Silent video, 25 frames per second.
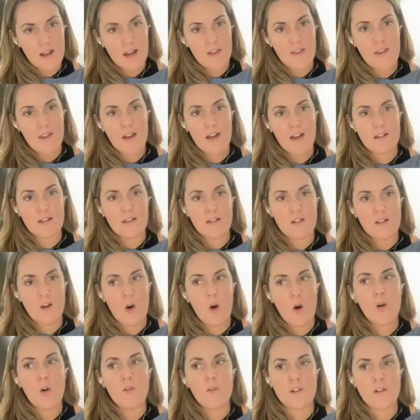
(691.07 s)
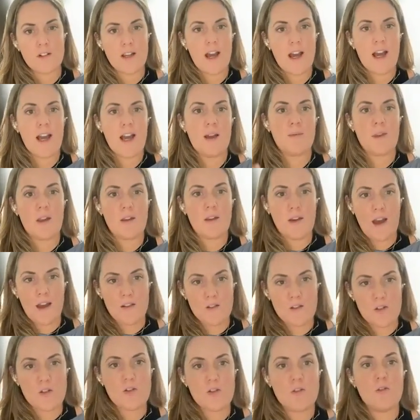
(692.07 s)
And then over time, like
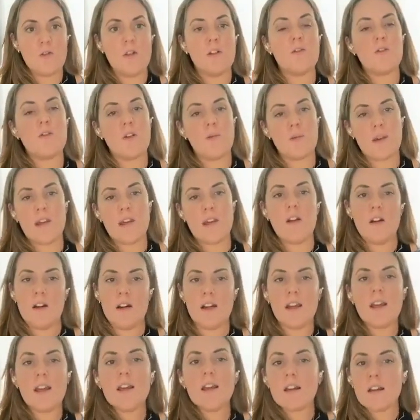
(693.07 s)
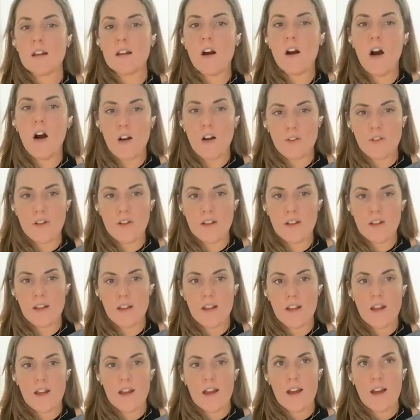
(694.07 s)
as a student from hearing it often,
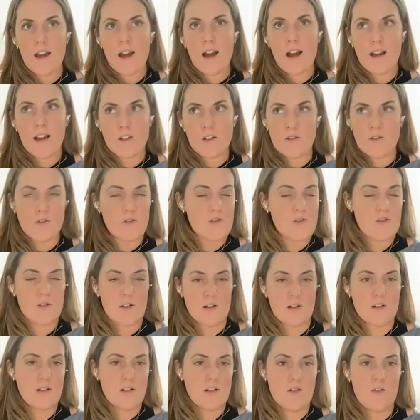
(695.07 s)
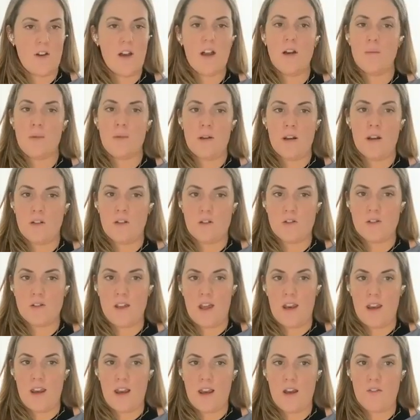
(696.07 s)
you just start to develop an
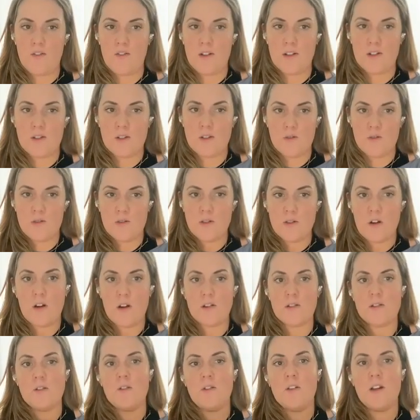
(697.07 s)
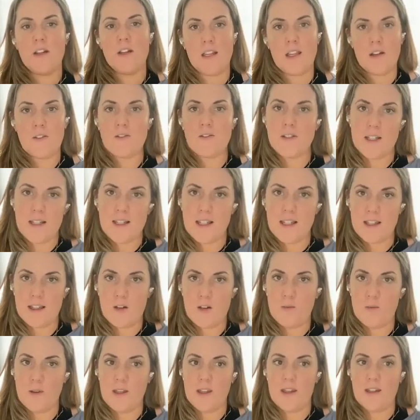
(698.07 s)
understanding of it. So it's also a gift, I think,
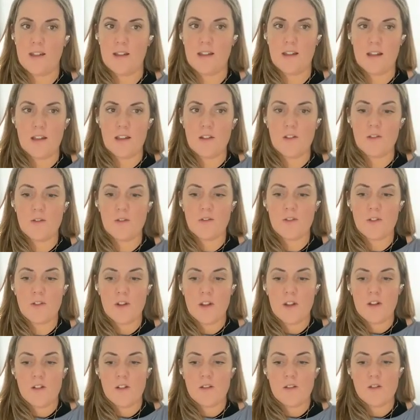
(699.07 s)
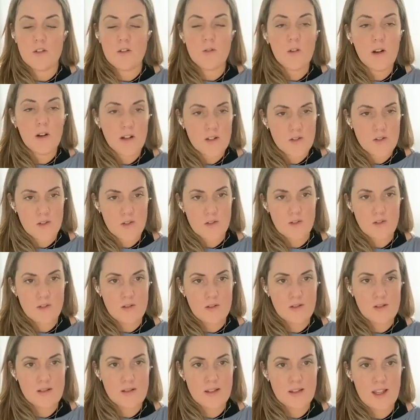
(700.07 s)
that we can give to our
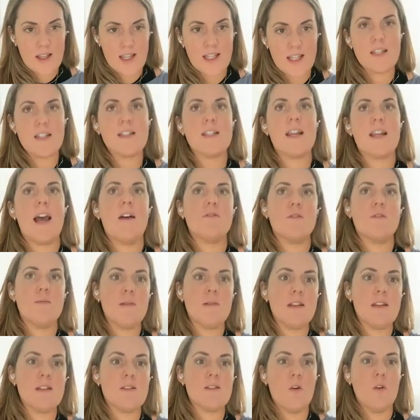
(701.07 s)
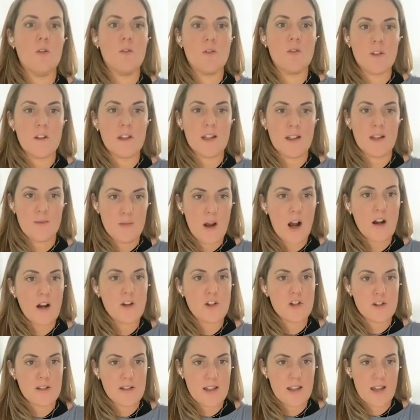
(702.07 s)
students. Like it doesn't have to be this overly
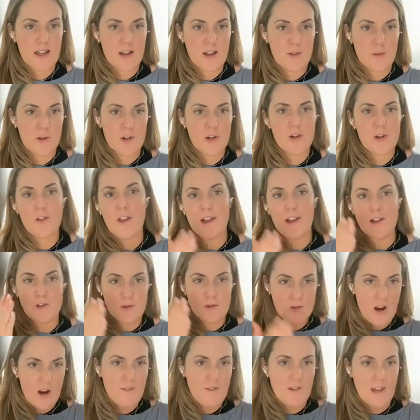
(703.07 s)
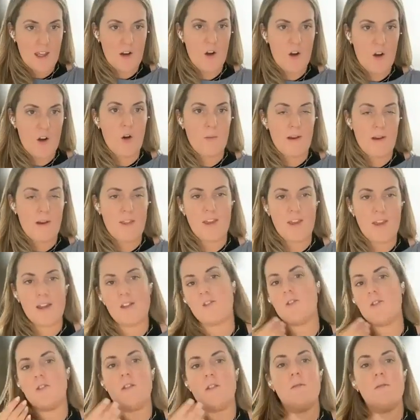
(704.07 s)
obnoxious thing where you're like driving it home. I think
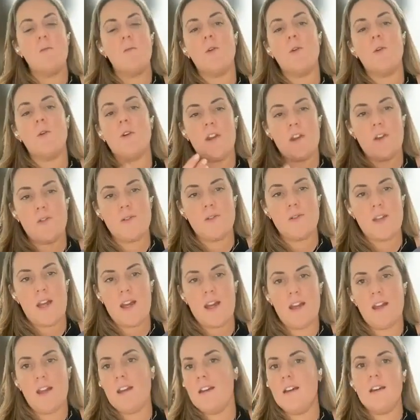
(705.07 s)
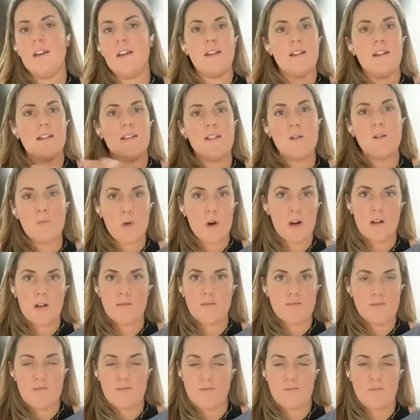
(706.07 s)
it's just the more that you say it, the
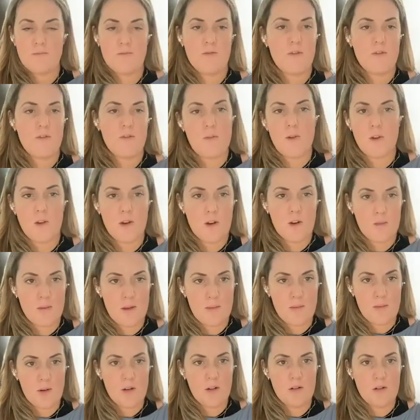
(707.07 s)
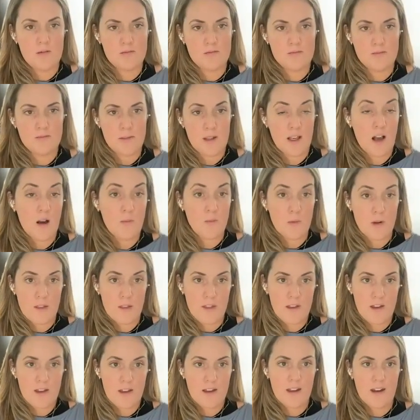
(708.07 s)
more familiar people become
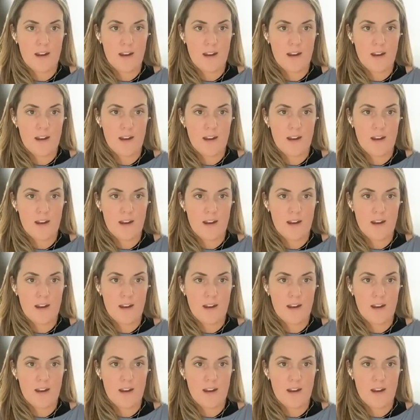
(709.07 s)
with it.